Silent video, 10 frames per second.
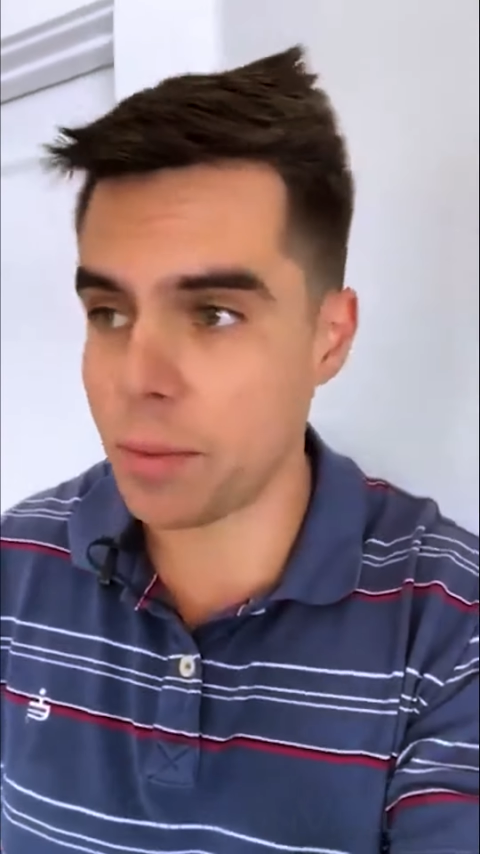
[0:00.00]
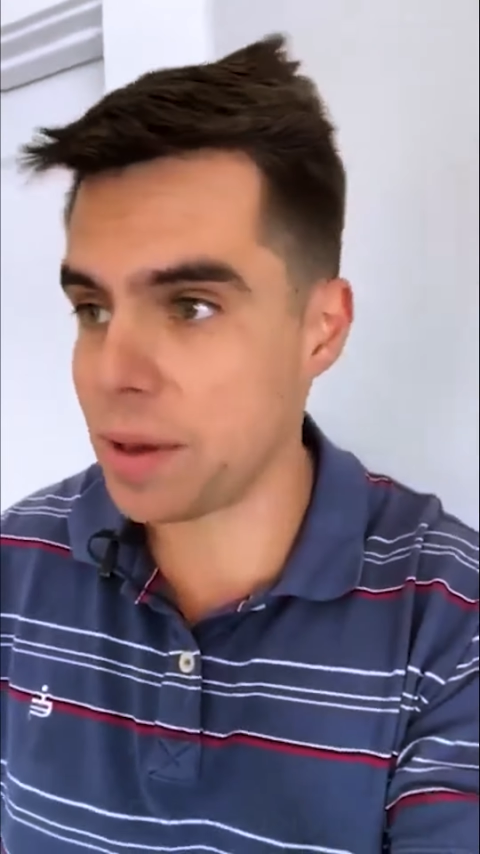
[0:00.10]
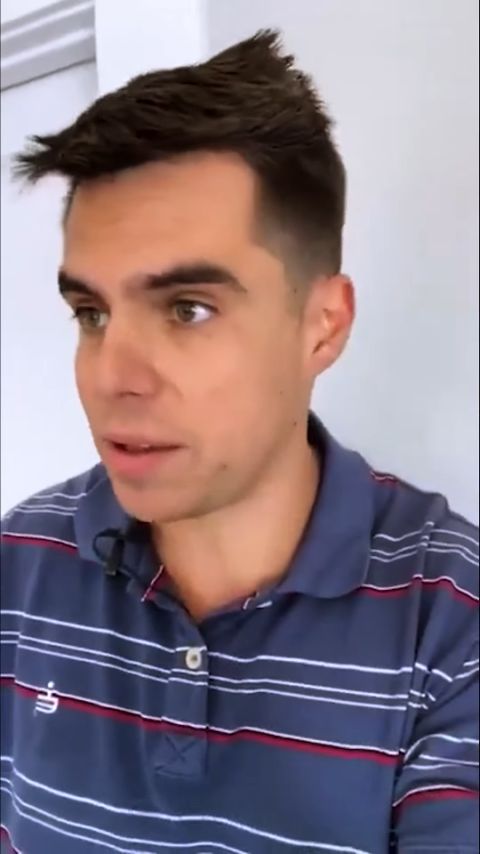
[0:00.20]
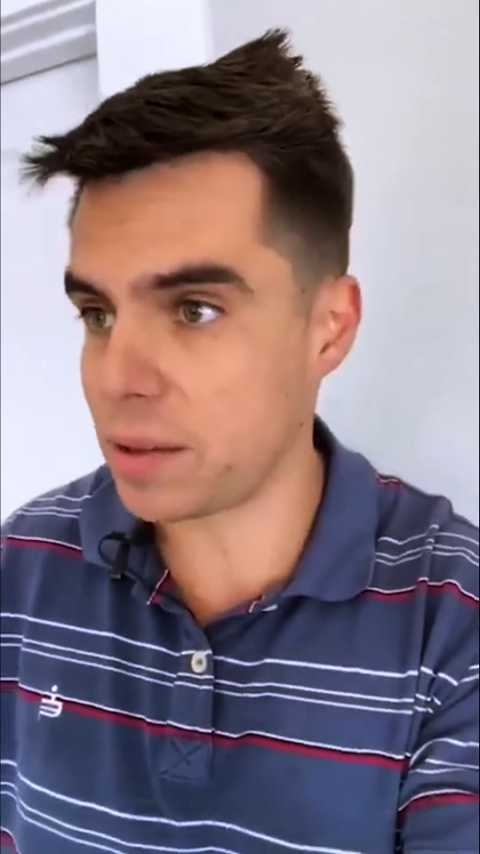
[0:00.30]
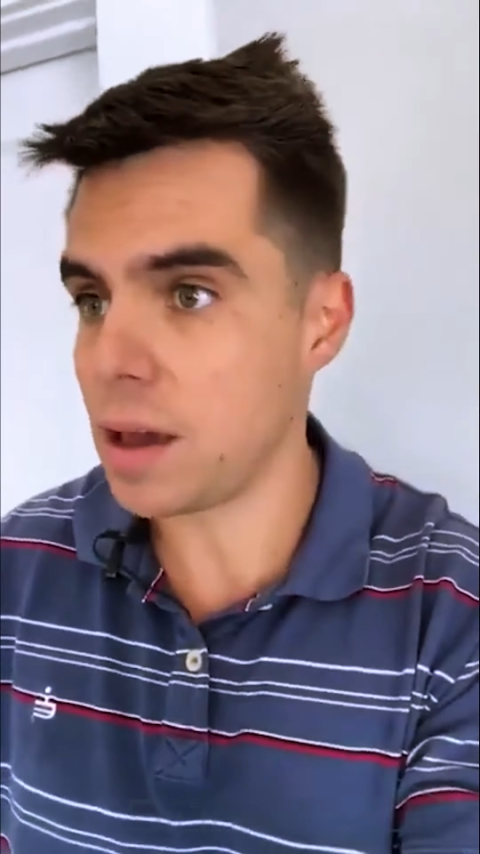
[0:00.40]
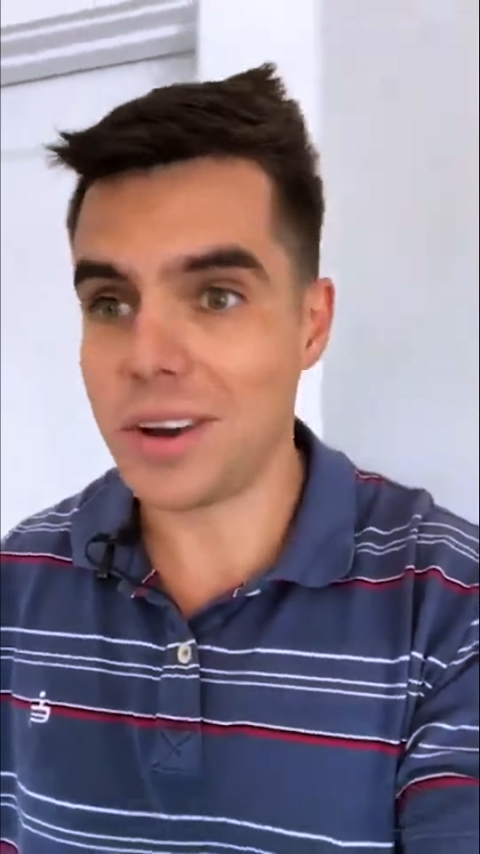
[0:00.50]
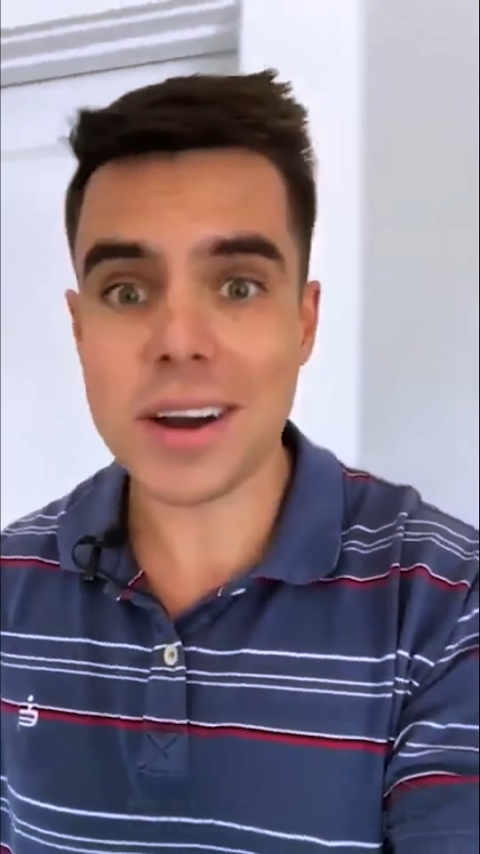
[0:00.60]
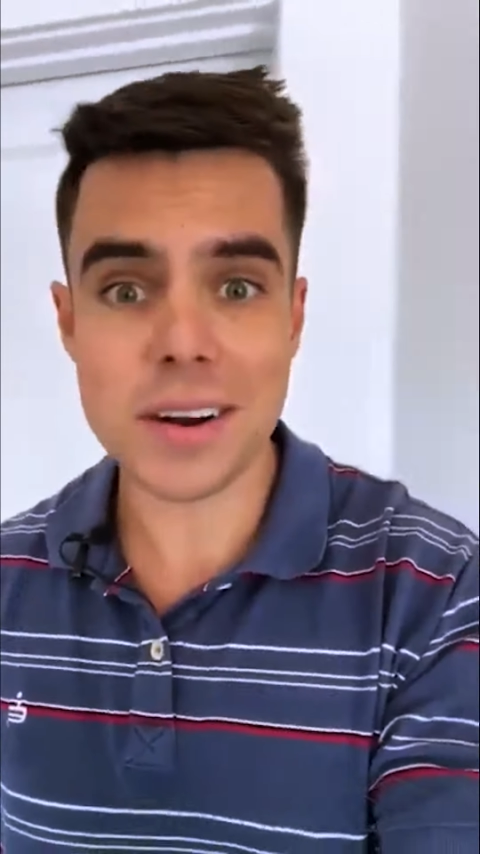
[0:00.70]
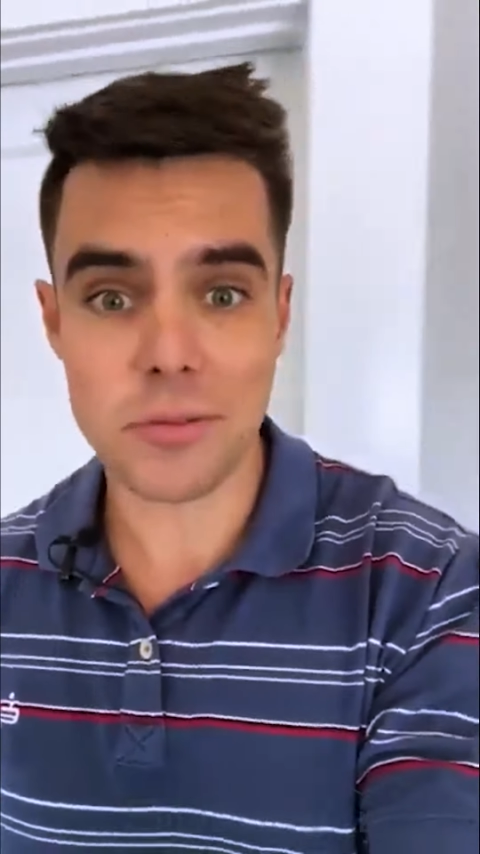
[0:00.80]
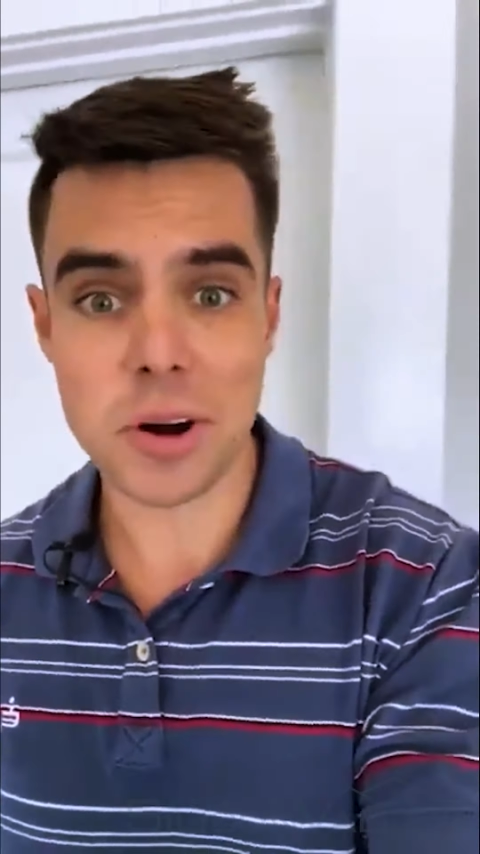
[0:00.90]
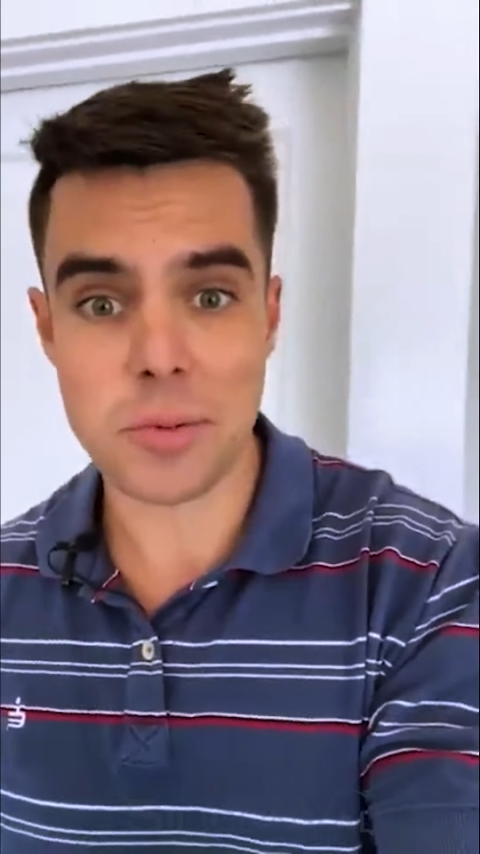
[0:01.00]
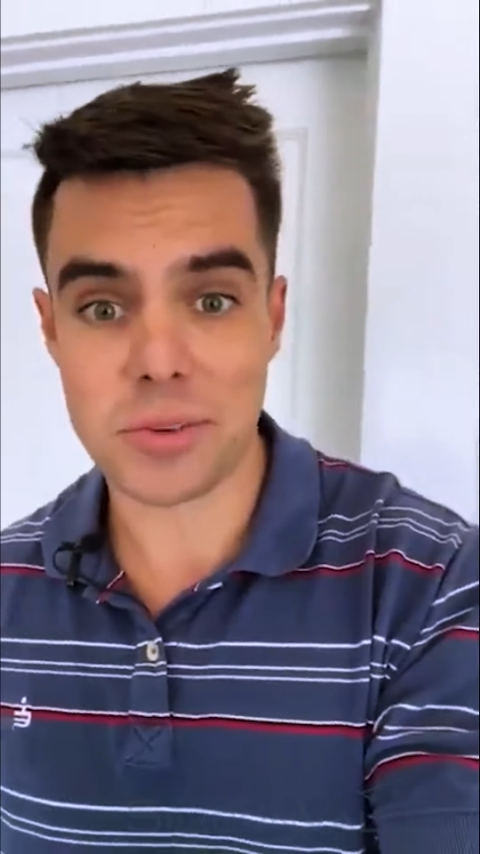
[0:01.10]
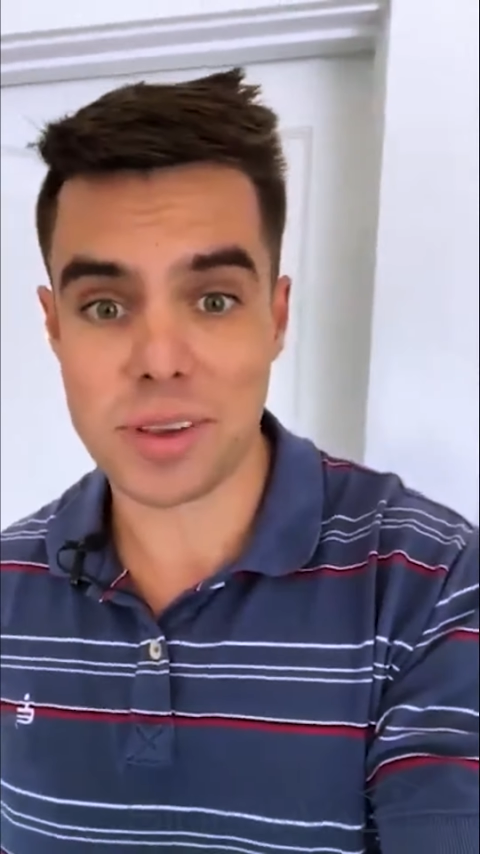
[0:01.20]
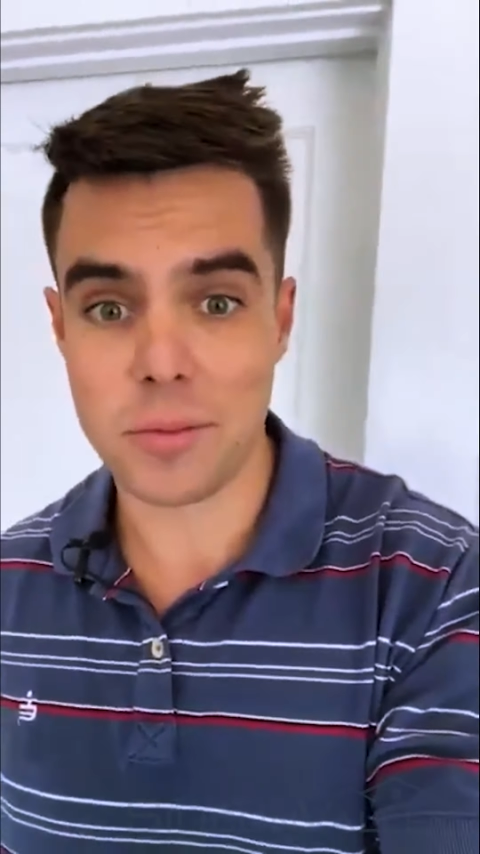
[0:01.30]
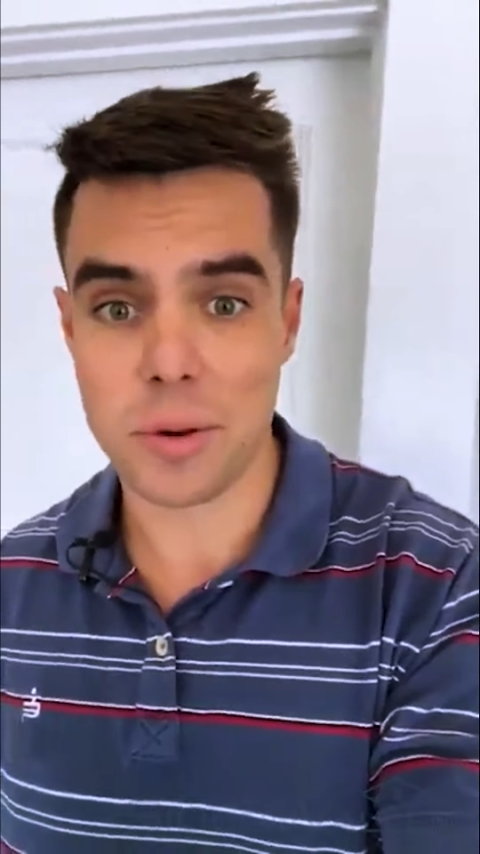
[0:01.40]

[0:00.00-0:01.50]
because talking to 40%